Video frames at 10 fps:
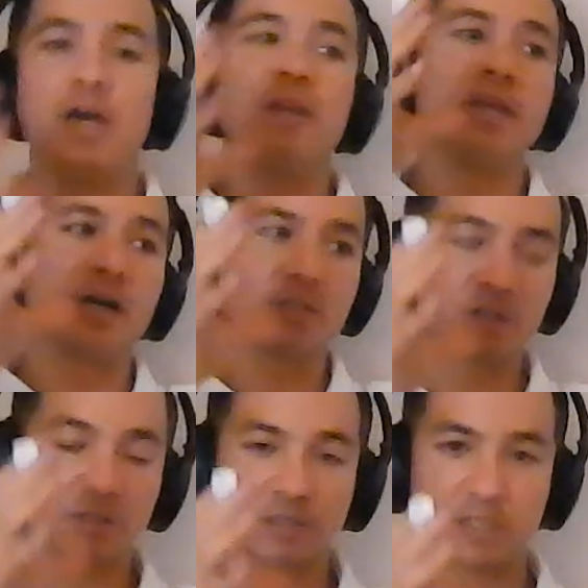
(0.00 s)
They all
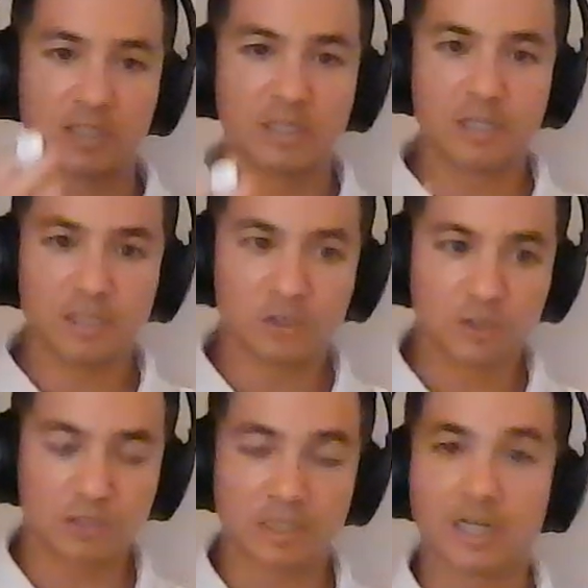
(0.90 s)
start to then
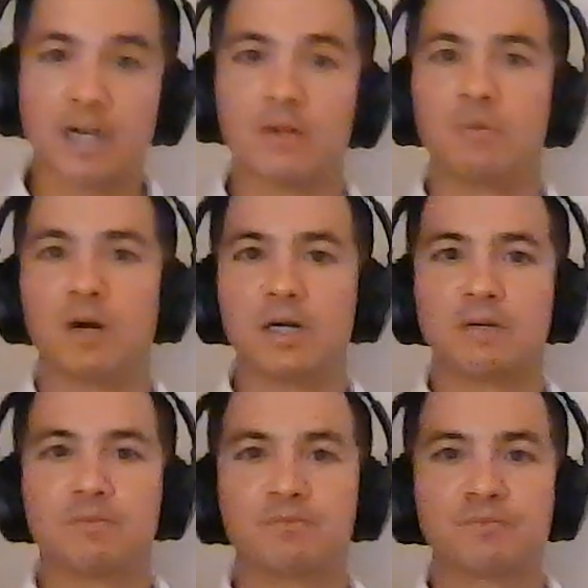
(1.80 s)
sink out of the water
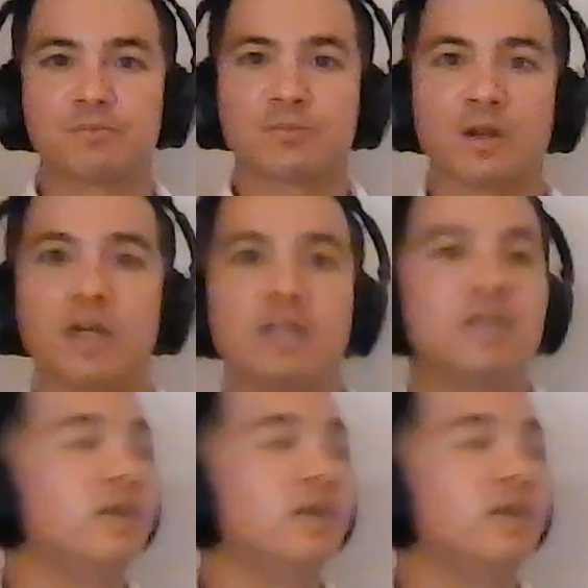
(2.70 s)
right?